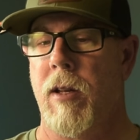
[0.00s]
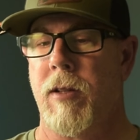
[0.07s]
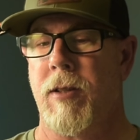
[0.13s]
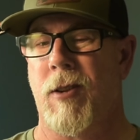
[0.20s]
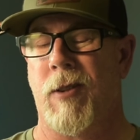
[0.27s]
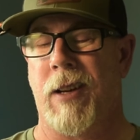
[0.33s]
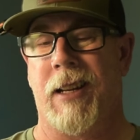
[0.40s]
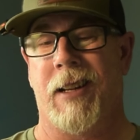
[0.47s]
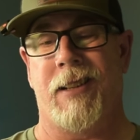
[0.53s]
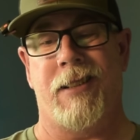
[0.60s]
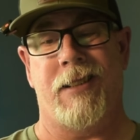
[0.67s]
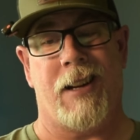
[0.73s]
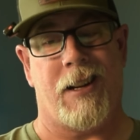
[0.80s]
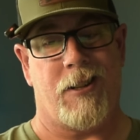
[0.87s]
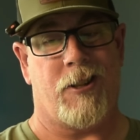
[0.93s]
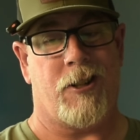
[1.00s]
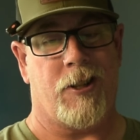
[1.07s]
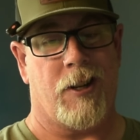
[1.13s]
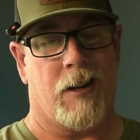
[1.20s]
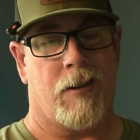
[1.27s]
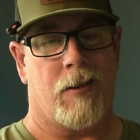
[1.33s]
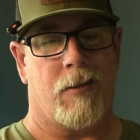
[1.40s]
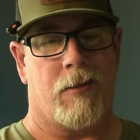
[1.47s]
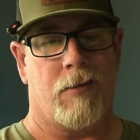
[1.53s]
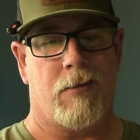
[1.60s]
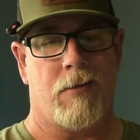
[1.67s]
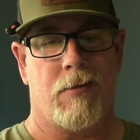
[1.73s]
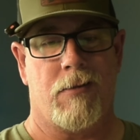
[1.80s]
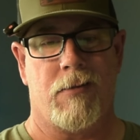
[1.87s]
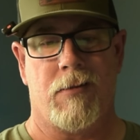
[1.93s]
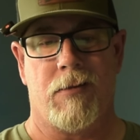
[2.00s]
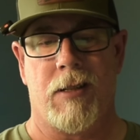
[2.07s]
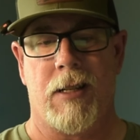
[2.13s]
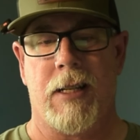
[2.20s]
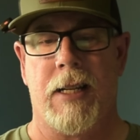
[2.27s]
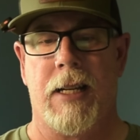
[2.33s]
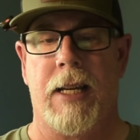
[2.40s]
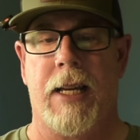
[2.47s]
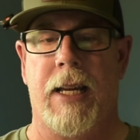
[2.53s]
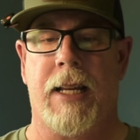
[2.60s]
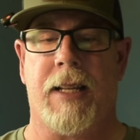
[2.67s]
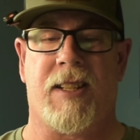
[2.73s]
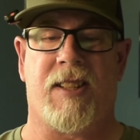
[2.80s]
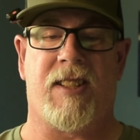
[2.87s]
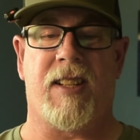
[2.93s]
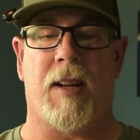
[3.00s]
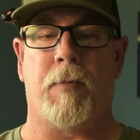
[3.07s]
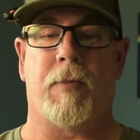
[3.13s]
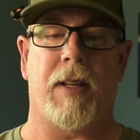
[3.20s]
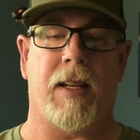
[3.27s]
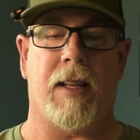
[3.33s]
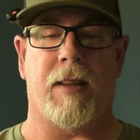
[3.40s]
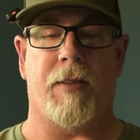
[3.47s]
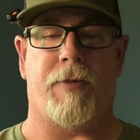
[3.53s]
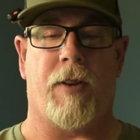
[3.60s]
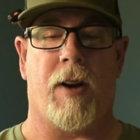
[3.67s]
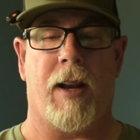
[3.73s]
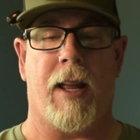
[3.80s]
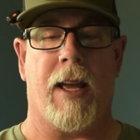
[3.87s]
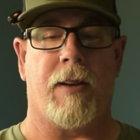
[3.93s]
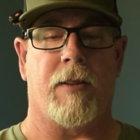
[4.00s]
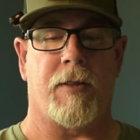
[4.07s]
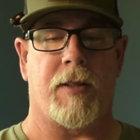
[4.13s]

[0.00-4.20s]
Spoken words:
So in a nutshell, it's something in the front end or